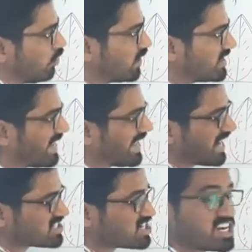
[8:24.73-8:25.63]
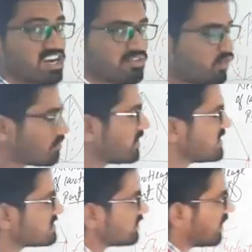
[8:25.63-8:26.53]
Okay, external
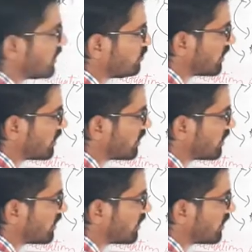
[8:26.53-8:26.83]
deformities you